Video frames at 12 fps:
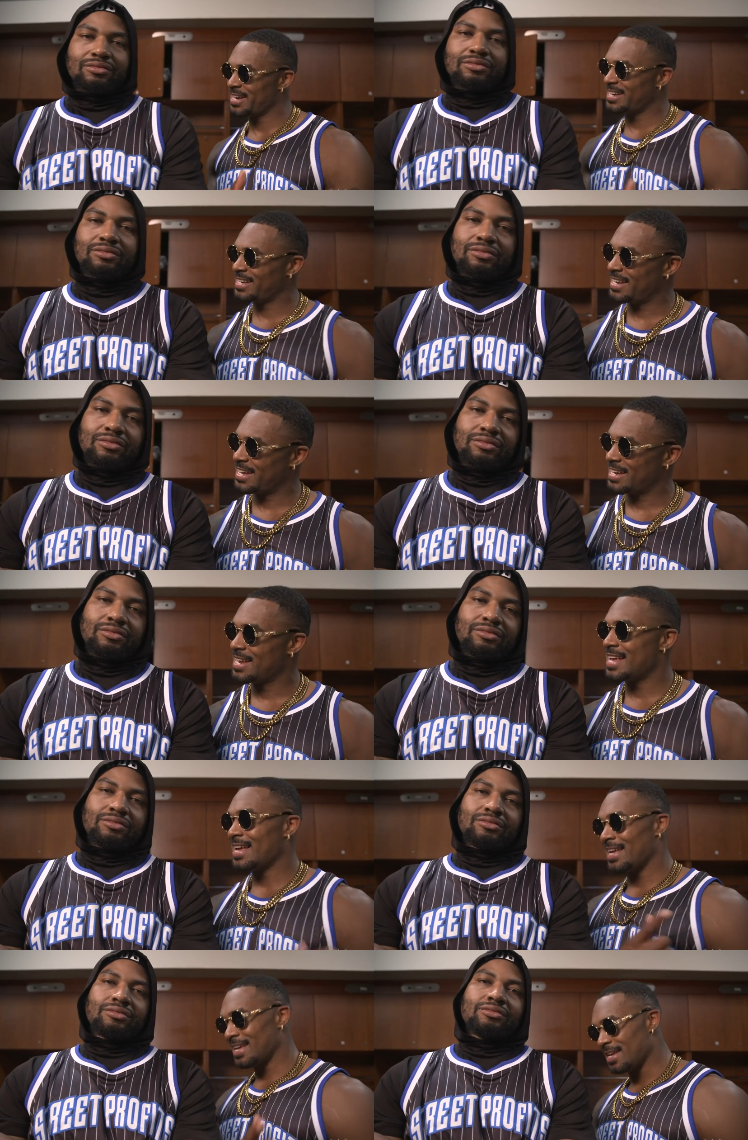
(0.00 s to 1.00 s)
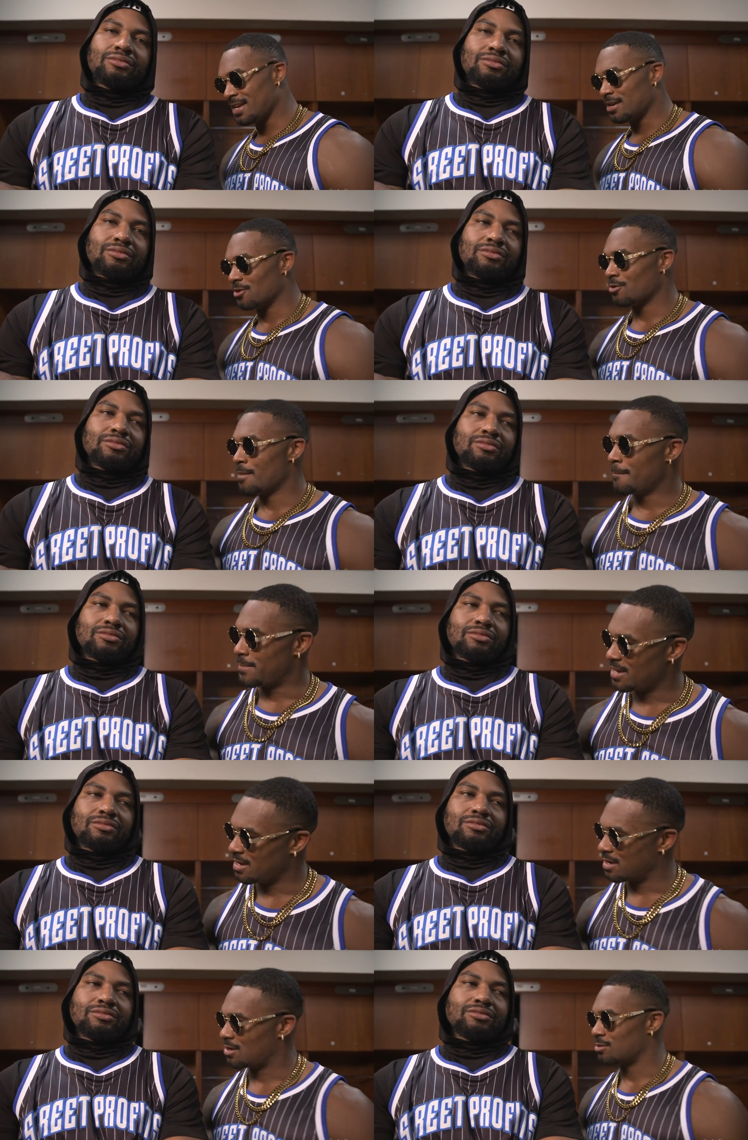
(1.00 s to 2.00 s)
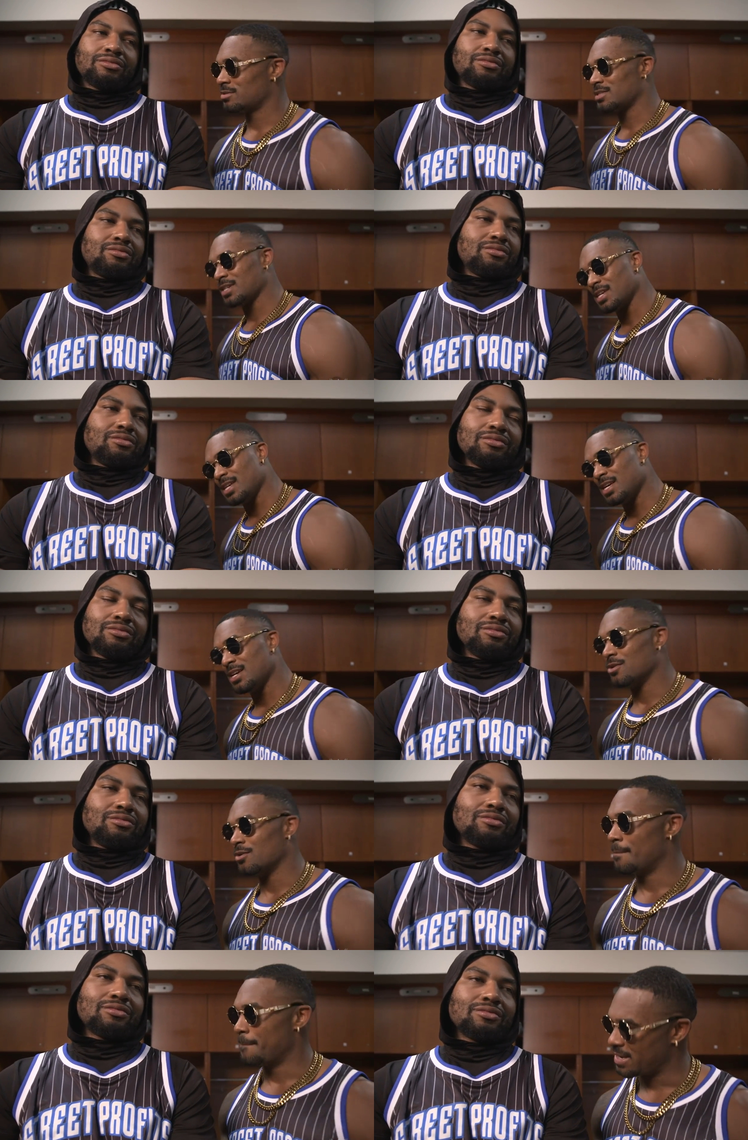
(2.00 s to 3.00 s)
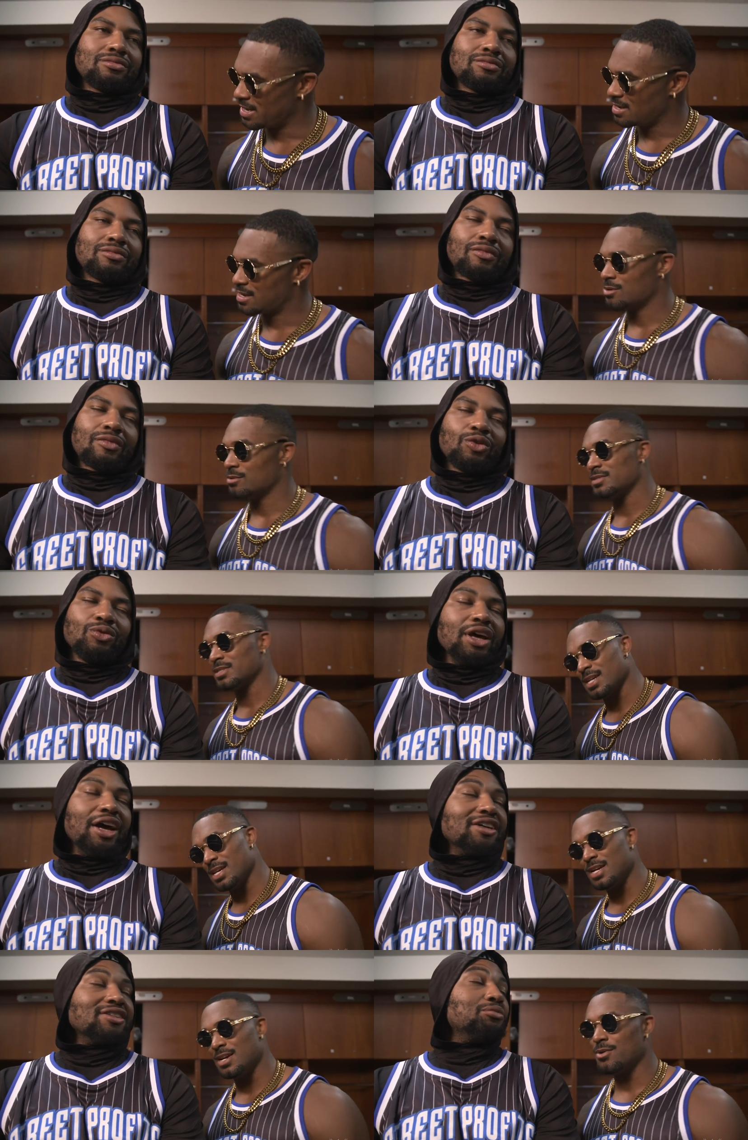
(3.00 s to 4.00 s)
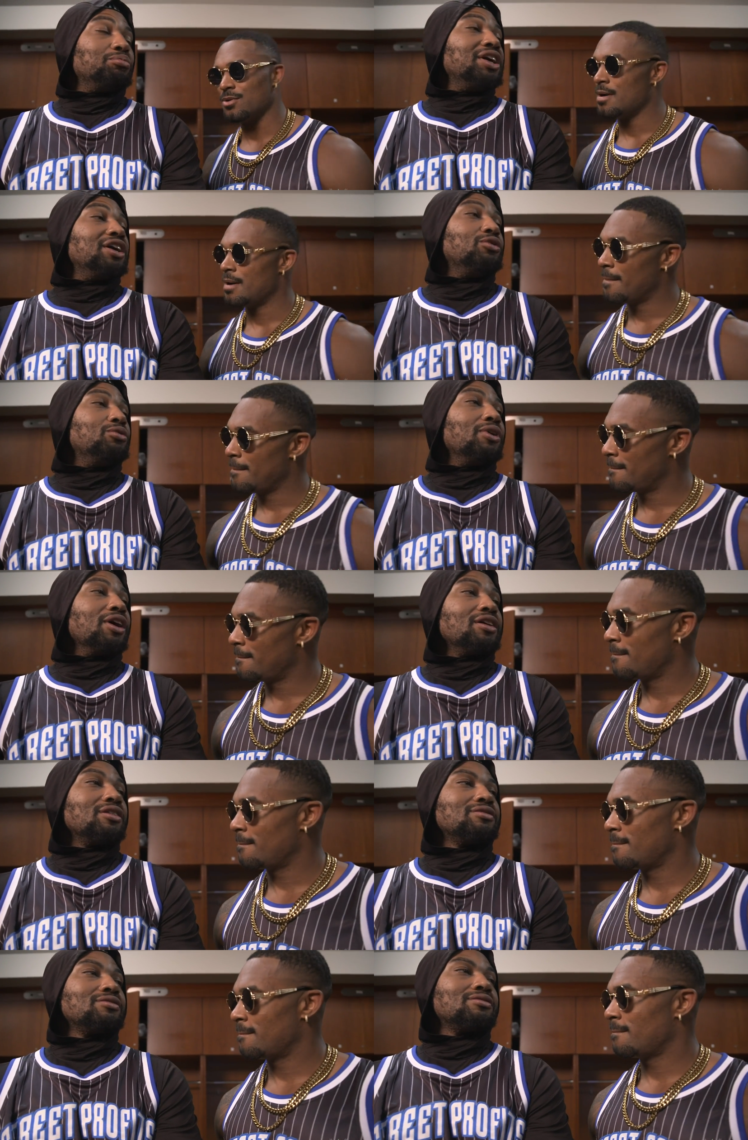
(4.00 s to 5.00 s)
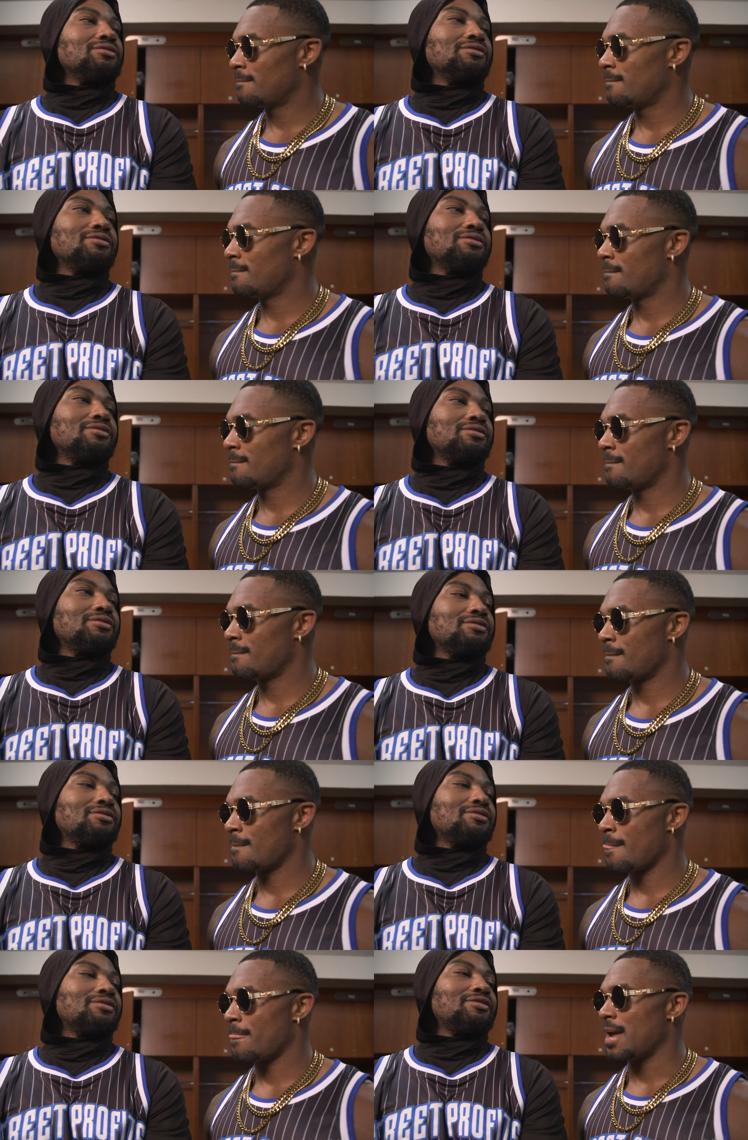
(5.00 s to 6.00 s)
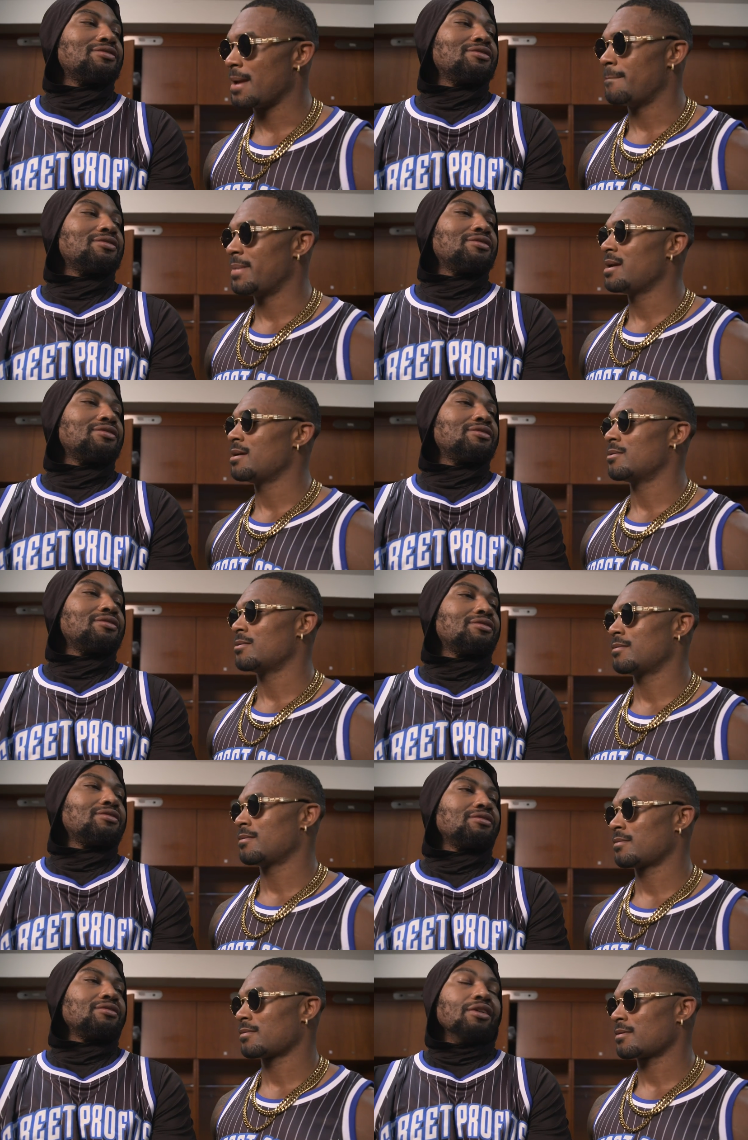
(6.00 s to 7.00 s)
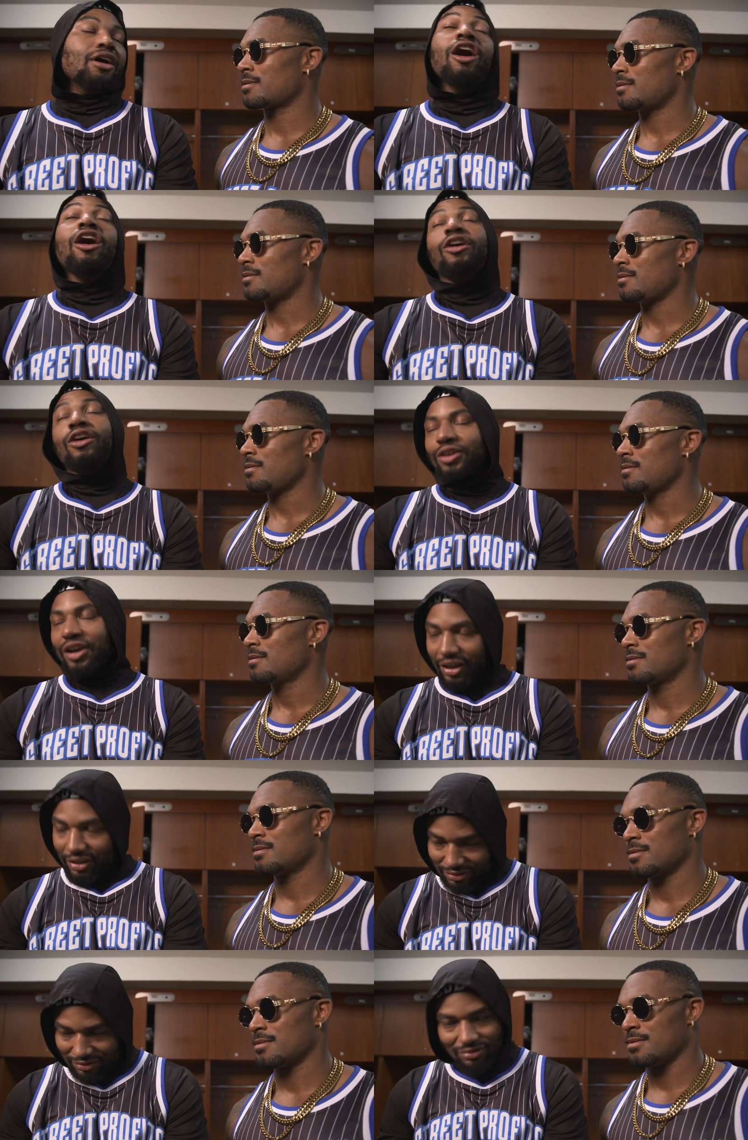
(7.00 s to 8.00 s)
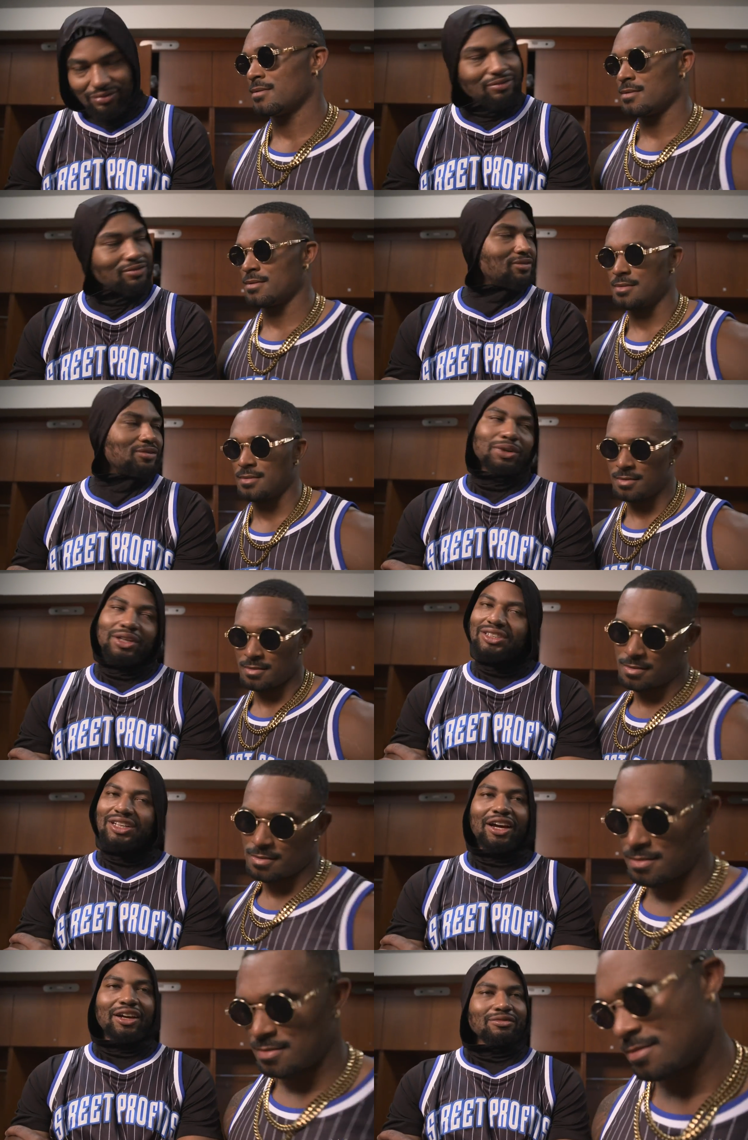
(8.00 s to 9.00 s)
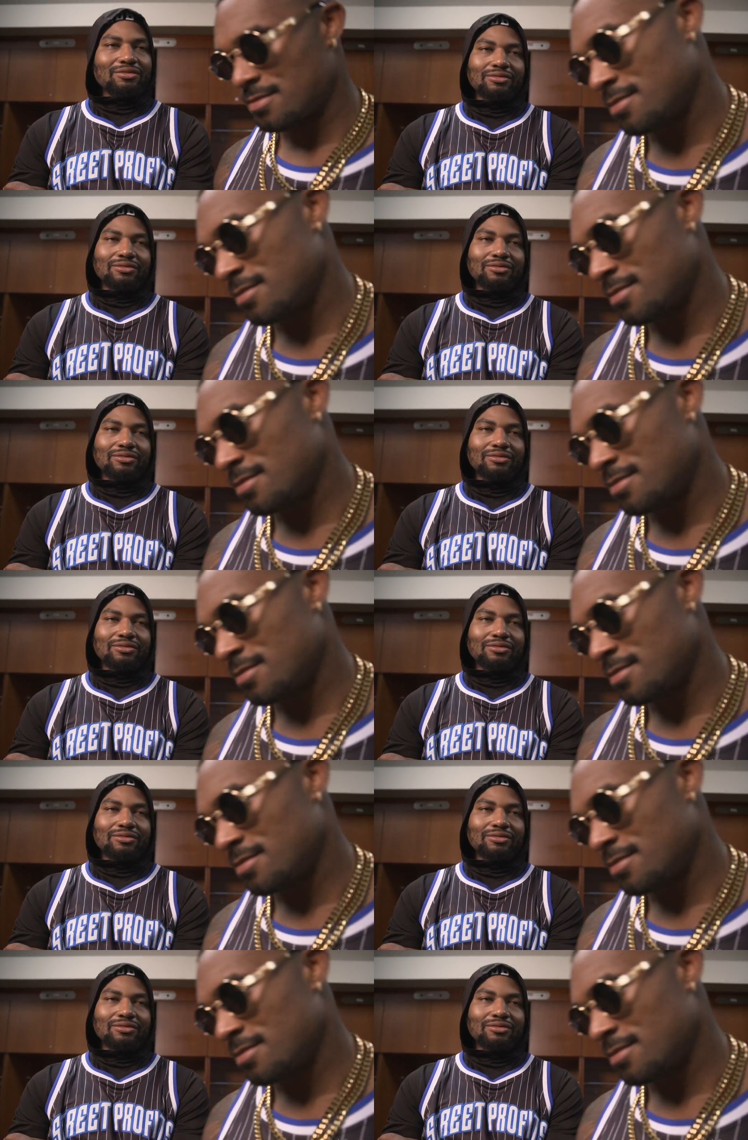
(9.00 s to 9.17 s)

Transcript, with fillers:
Speaker 1: I did? Eagle, Beagles, Eagle, Beagles. What the heck's a Beagle, bro?
Speaker 2: Like bagel. Oh, okay. What to say?